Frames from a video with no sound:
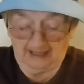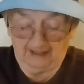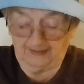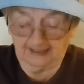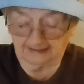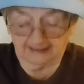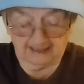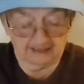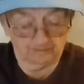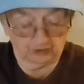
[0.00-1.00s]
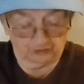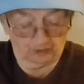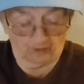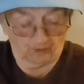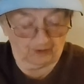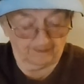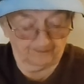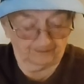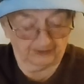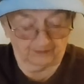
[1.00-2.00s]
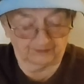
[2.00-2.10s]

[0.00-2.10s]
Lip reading: Then came the chore of